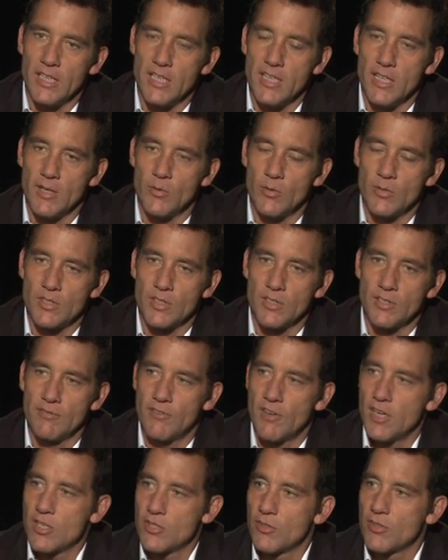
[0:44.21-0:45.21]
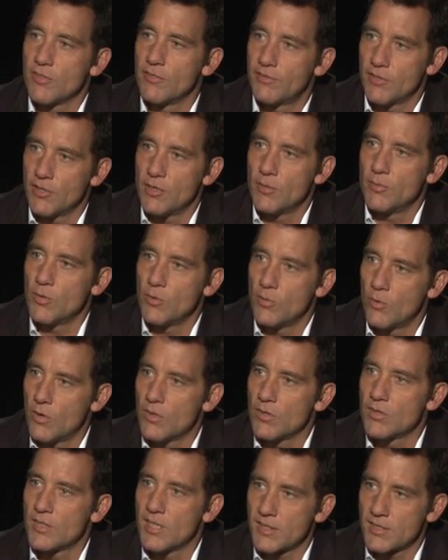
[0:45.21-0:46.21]
and there was an advisor on the film who
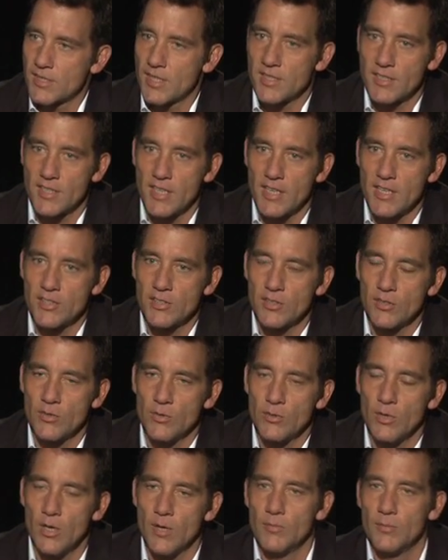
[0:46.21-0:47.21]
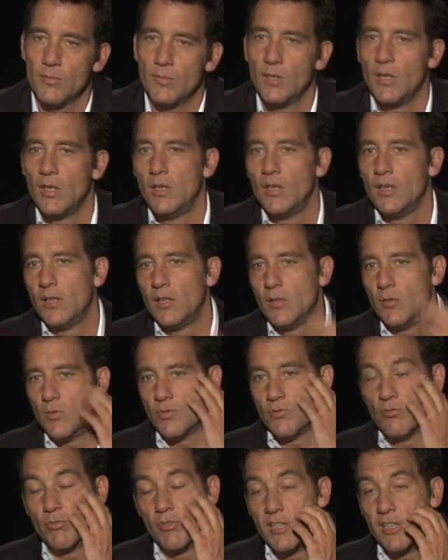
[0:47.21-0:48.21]
was ex-SAS who
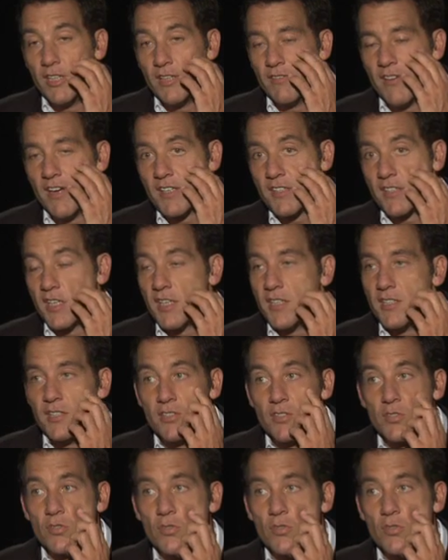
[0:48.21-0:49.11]
was really fascinating to